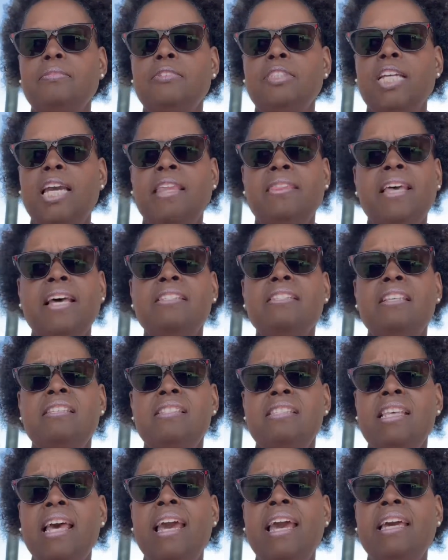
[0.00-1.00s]
And that's a
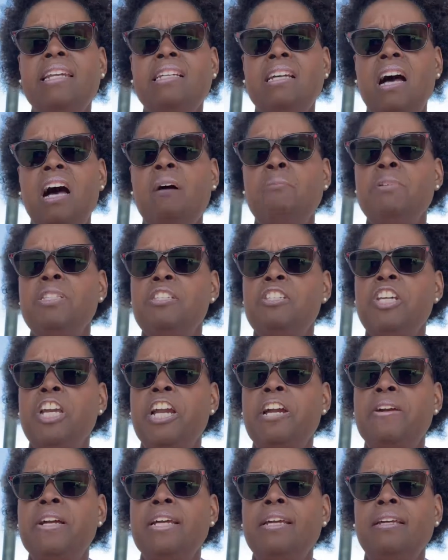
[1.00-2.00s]
sad
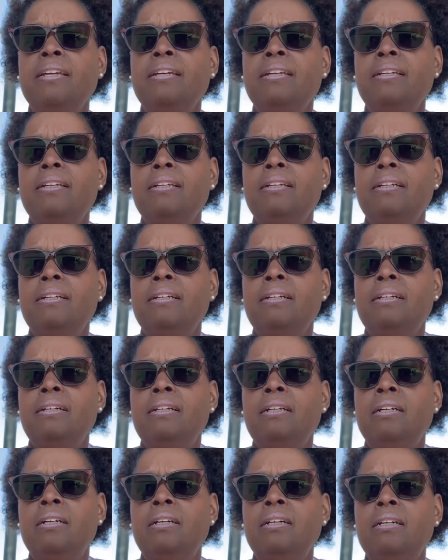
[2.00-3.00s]
commentary.
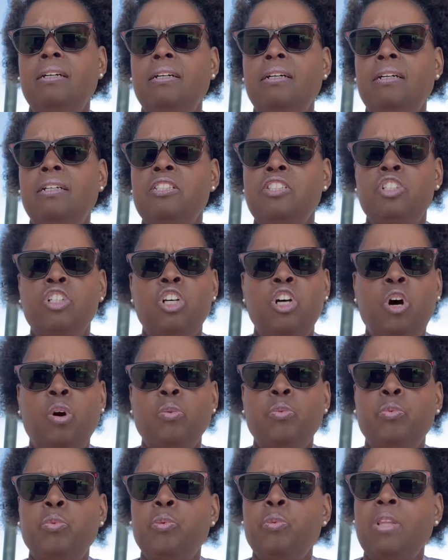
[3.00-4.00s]
To go
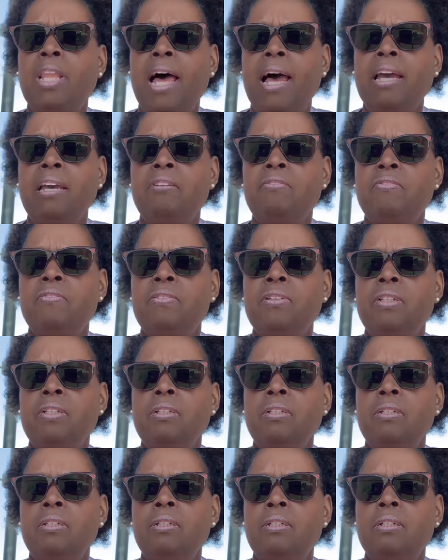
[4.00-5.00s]
through life
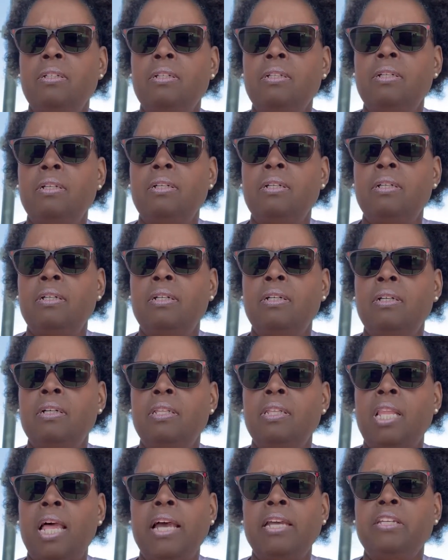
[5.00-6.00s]

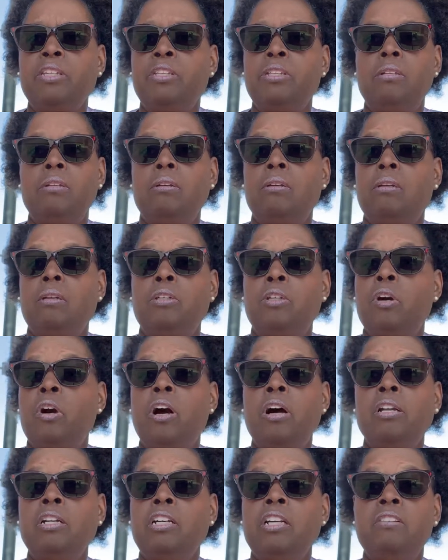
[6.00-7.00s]
like you're
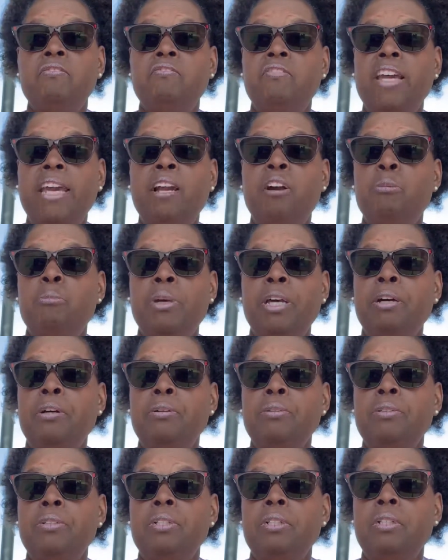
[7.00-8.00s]
on a conveyor
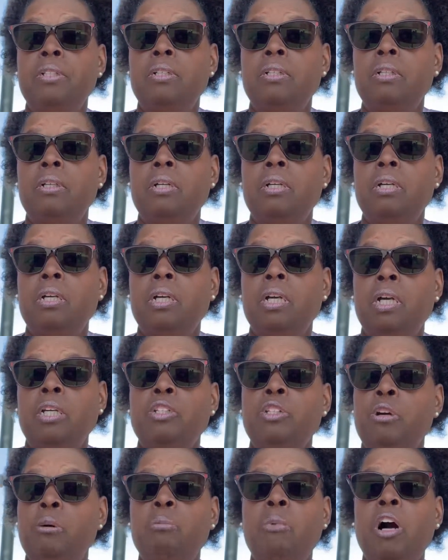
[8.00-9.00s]
belt.
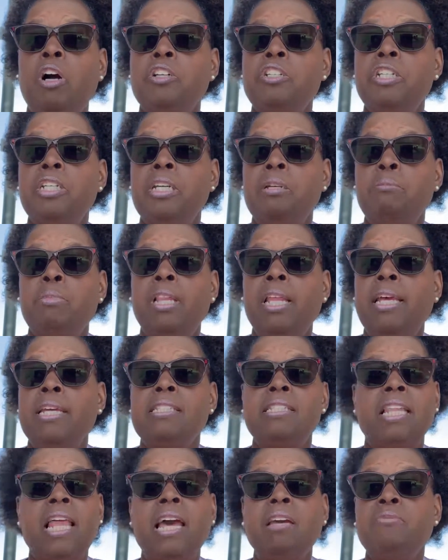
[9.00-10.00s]
You're marching in place.
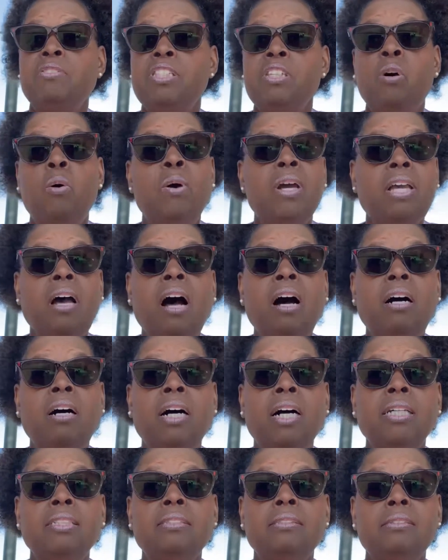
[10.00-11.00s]
Life is going
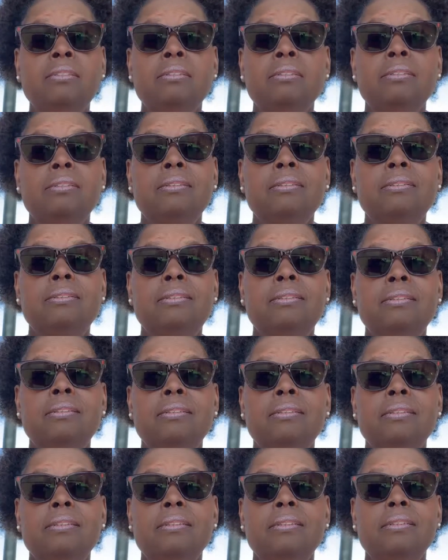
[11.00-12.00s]
on.
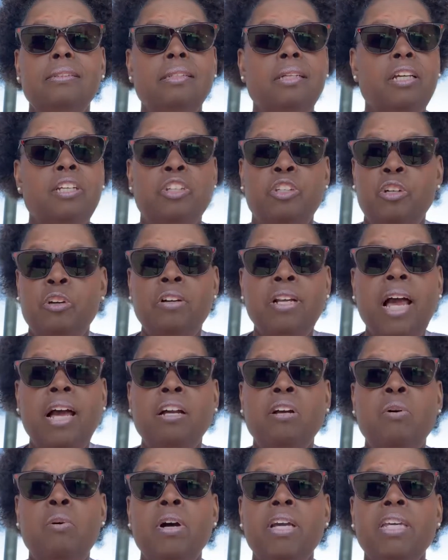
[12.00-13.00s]
You're not
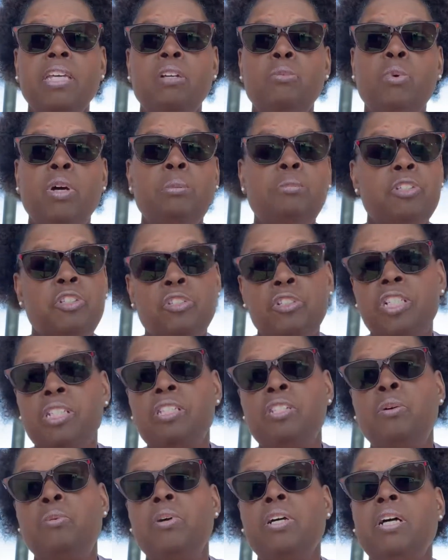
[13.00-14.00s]
going anywhere, but you're
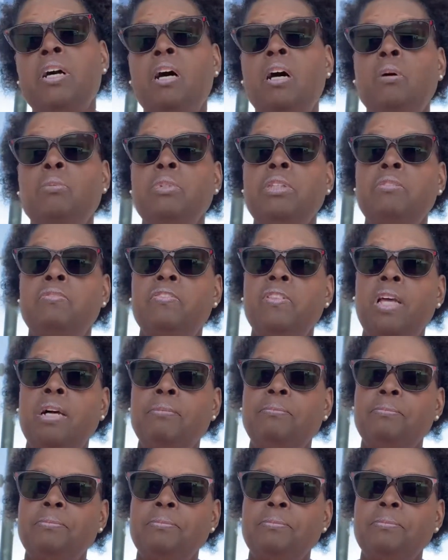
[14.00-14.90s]
just going on with the flow.